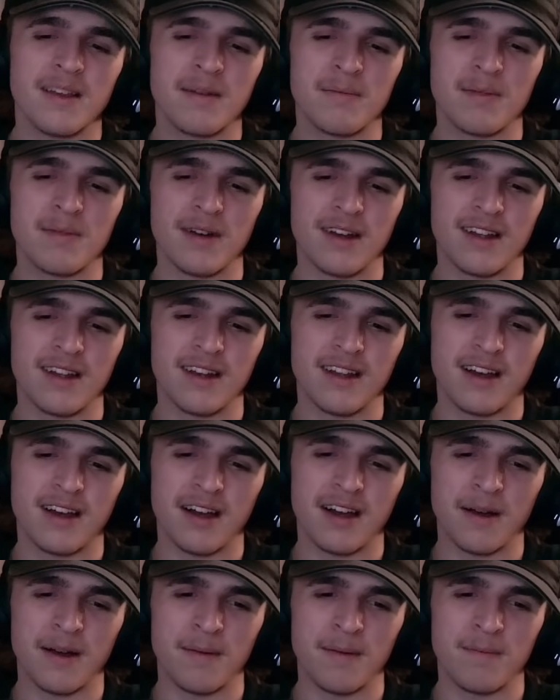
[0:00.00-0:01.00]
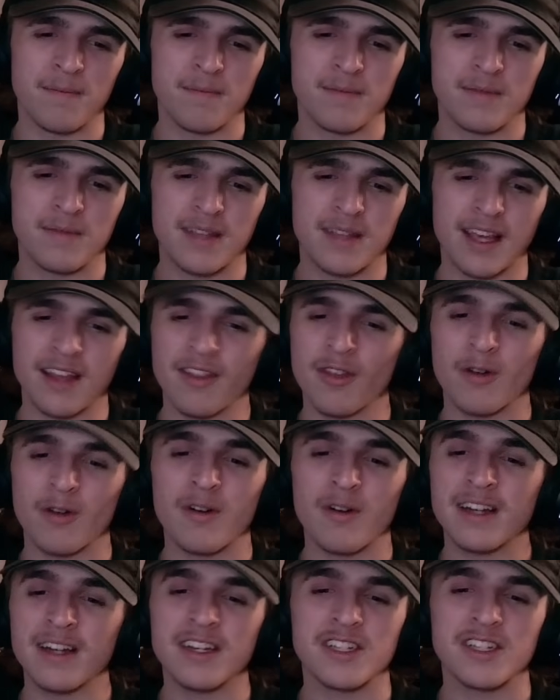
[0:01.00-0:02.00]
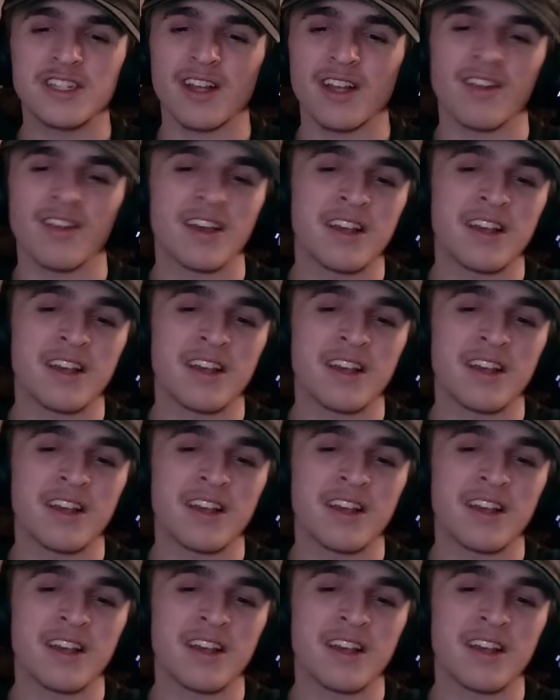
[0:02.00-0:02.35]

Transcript: But, yeah, this whole ending chase,